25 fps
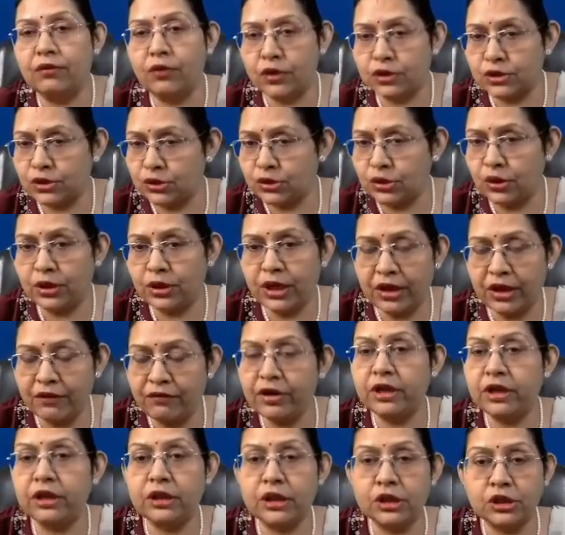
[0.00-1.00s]
was not
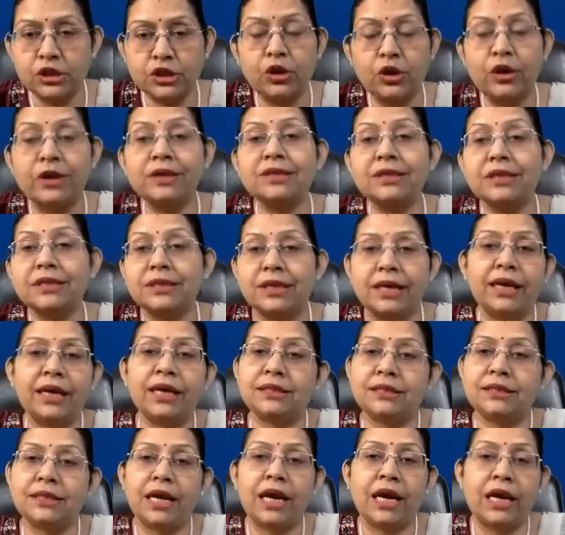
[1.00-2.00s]
given in the choices,
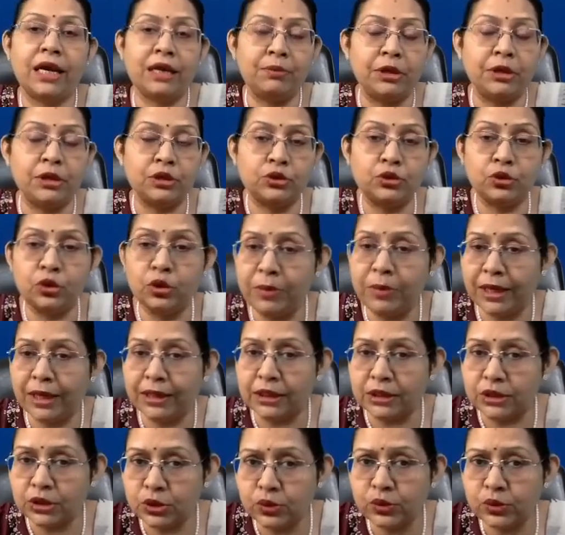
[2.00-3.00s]
as I had been told by
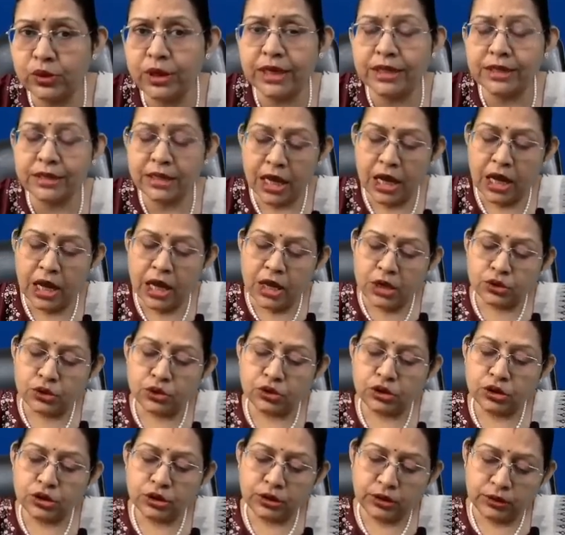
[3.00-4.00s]
the student.
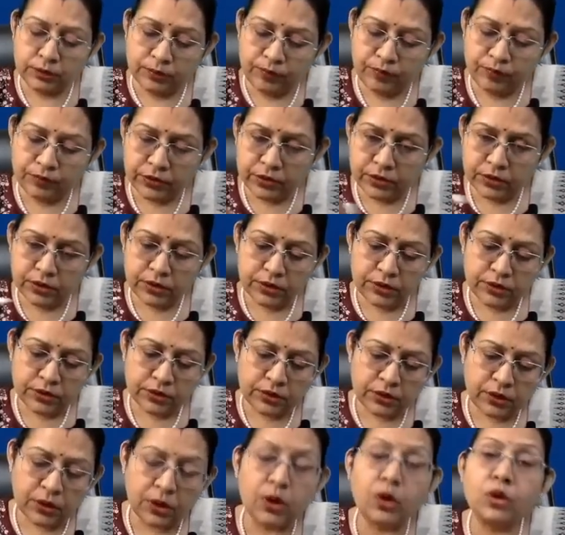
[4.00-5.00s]
So the
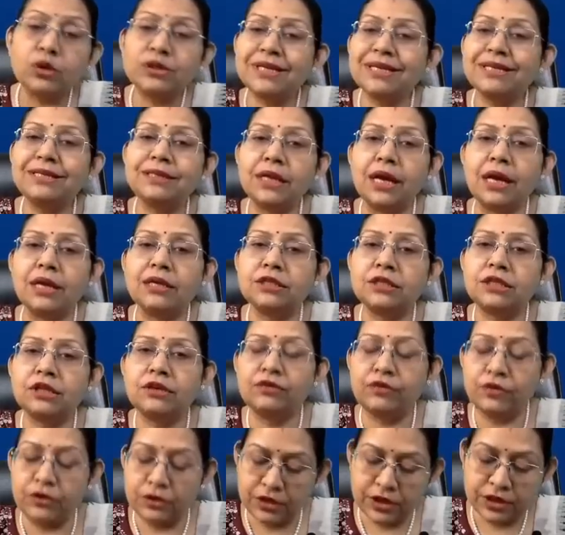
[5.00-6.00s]
closest answer
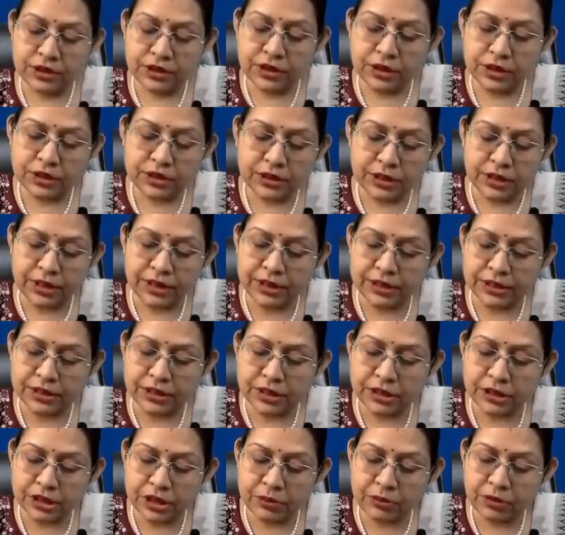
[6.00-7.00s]
for this is it is
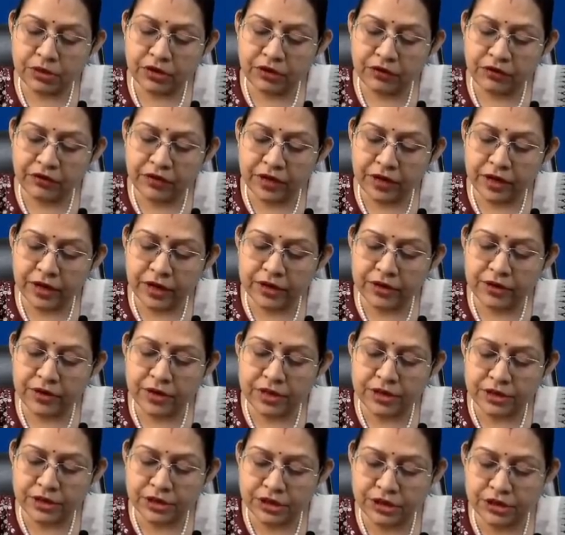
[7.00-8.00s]
the demographic
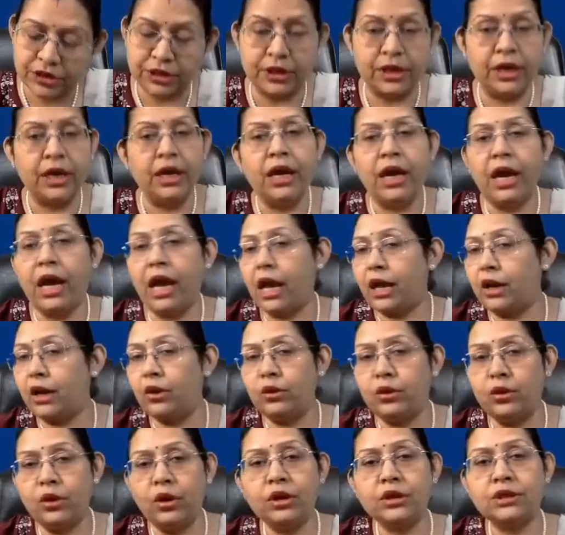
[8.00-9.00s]
transition. I
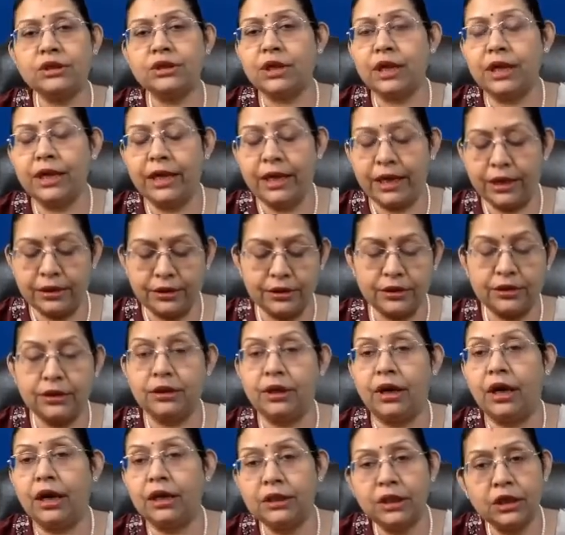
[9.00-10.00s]
could not collect
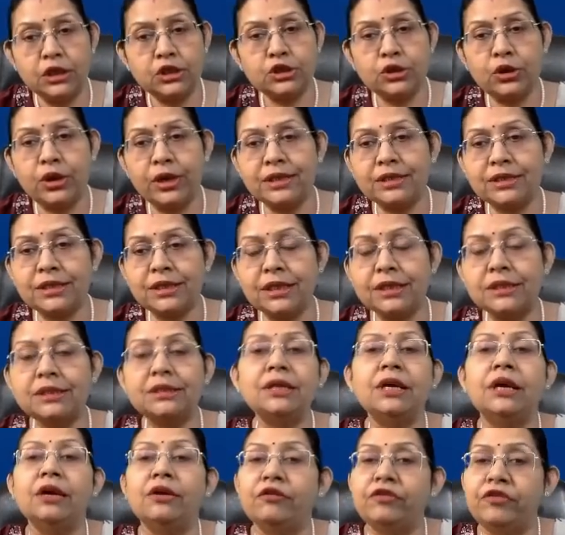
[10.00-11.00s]
the other
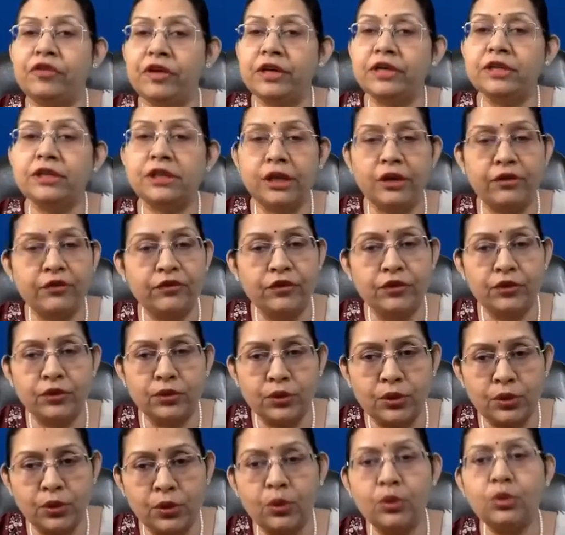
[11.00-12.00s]
choices. Friends, if
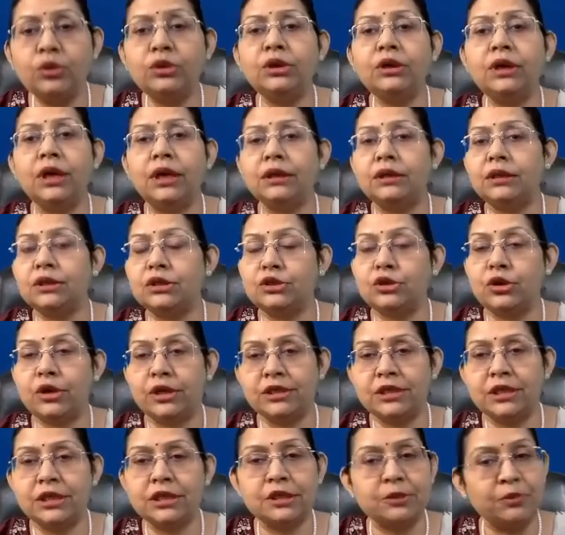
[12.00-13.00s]
you know the other
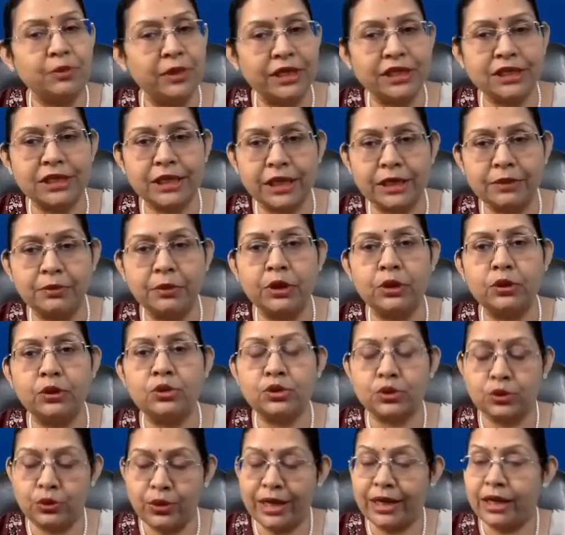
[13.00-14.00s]
choices, please let me
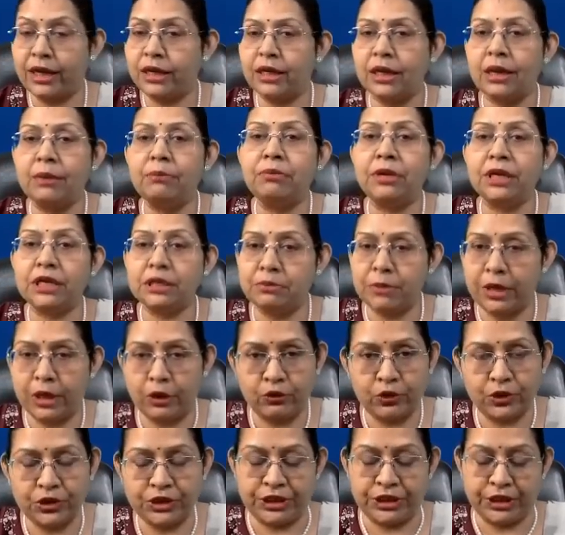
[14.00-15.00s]
know so I can complete my
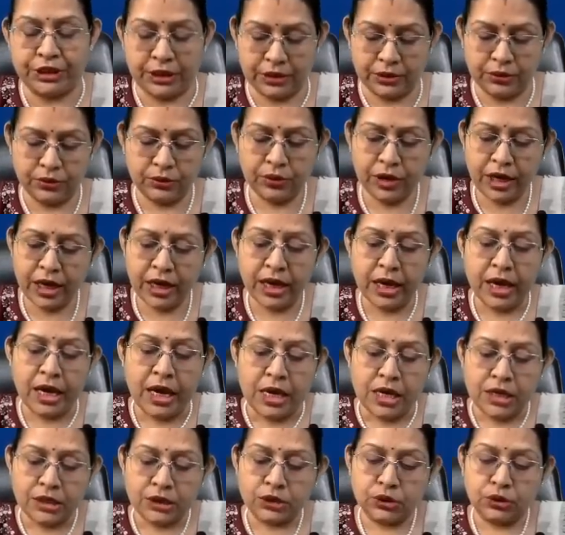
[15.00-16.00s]
question. Okay.
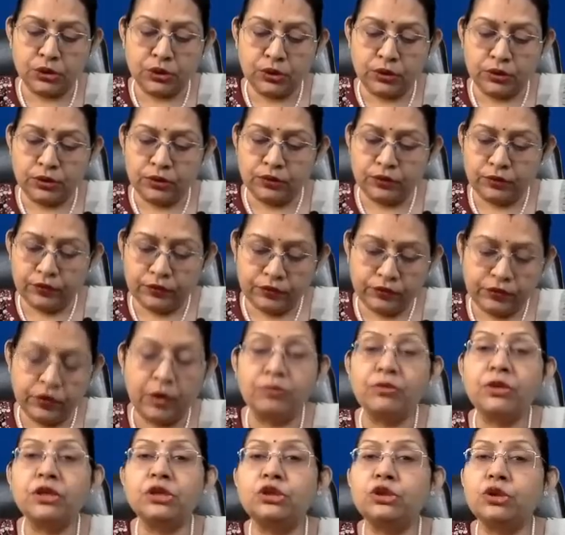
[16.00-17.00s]
So
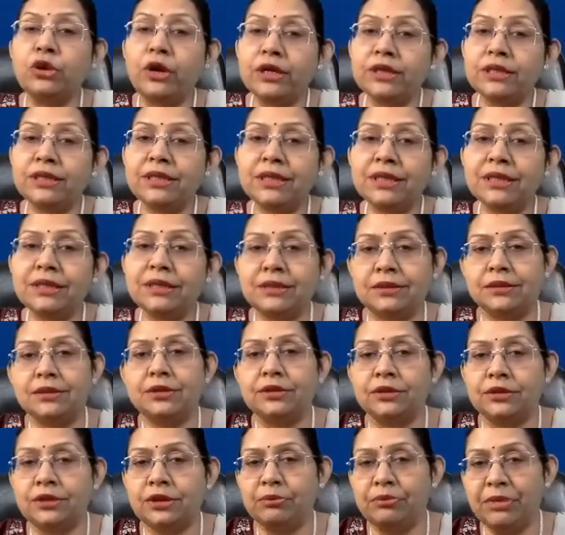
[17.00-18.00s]
from the choices,
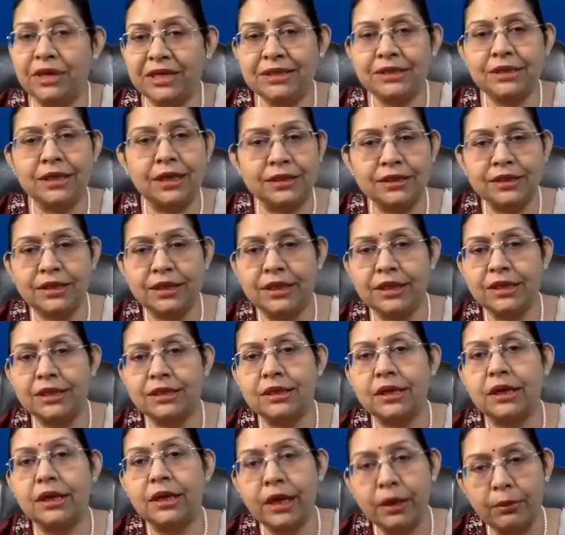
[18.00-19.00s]
the best answer
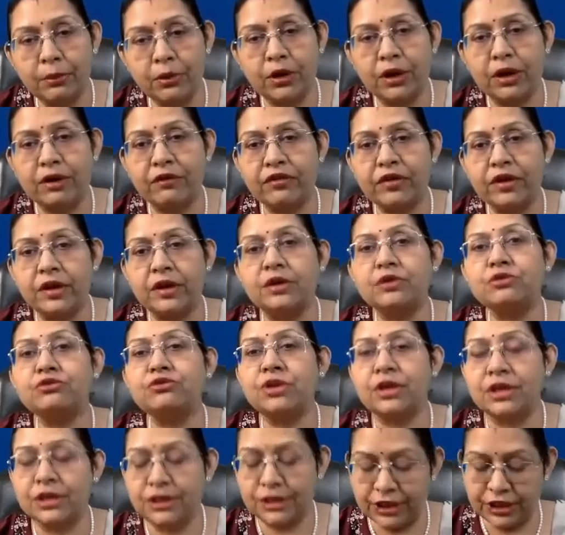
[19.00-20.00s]
is demographic
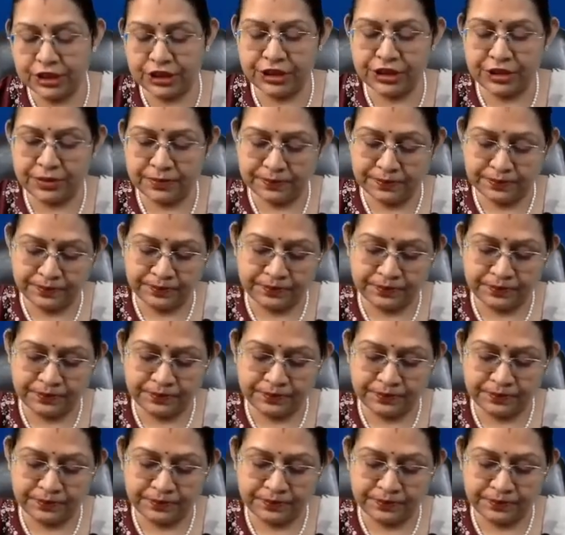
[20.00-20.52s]
transition.